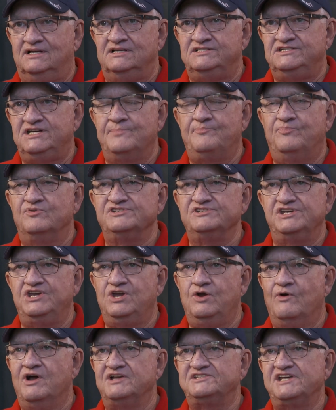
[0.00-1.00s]
Ship was
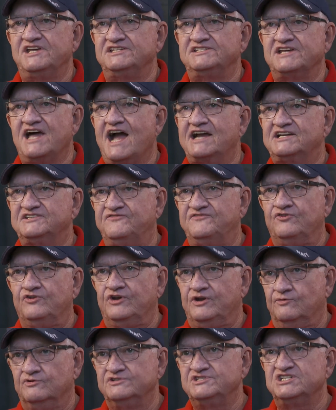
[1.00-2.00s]
the USS
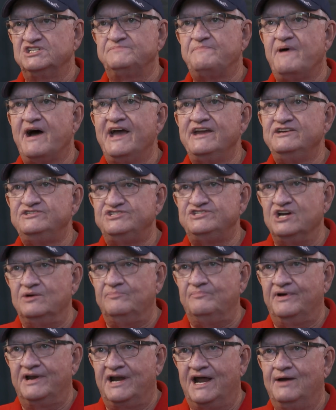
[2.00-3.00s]
Oxford. It was a spy ship,
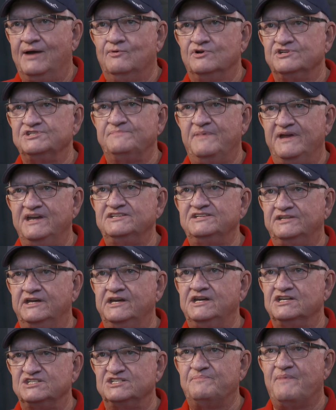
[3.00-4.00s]
and I was
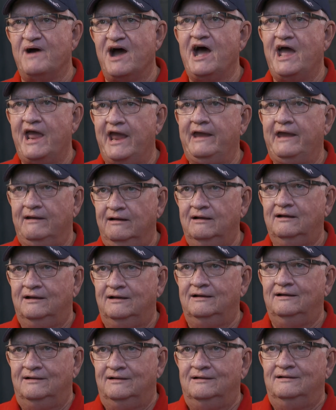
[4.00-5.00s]
basically a spy,
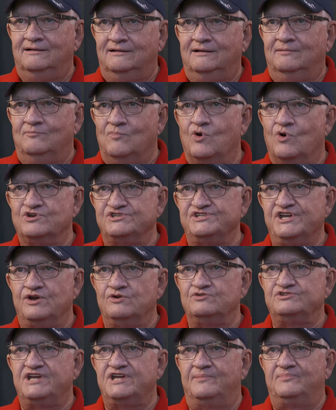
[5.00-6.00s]
Morse
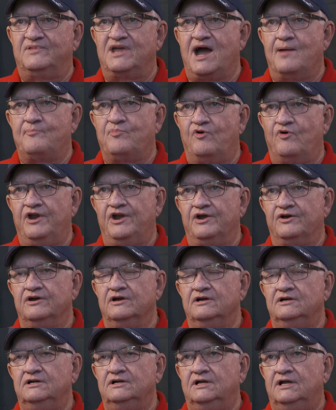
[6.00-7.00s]
intercept operator.
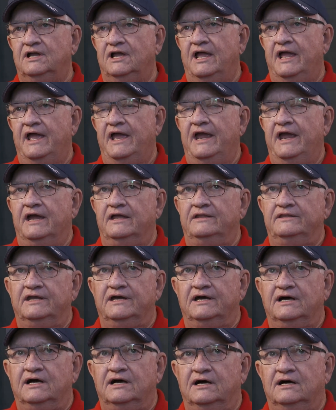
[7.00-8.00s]
And
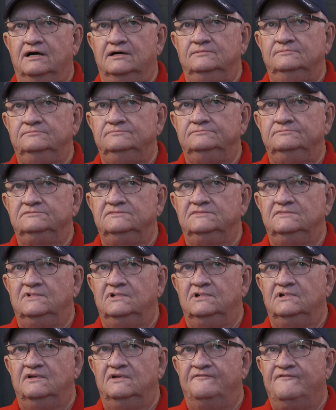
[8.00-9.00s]
the
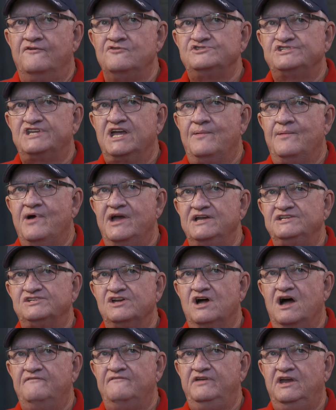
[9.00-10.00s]
first time I
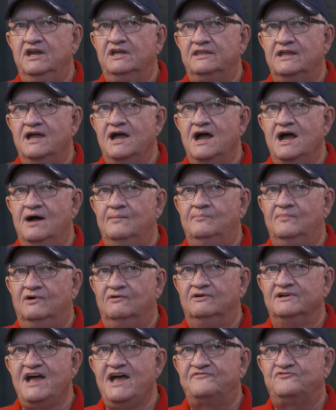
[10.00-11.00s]
saw Vietnam,
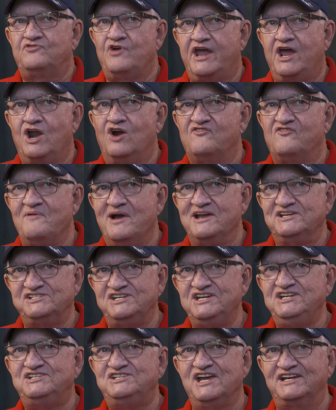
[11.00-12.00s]
well, after I got over my
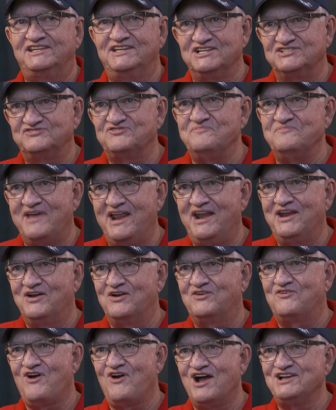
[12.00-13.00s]
seasickness from getting
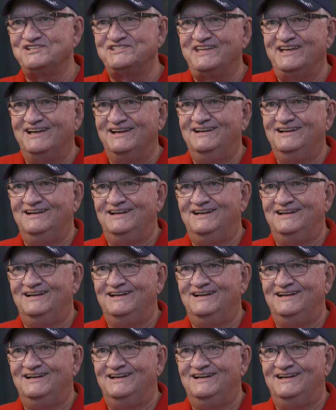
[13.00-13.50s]
across the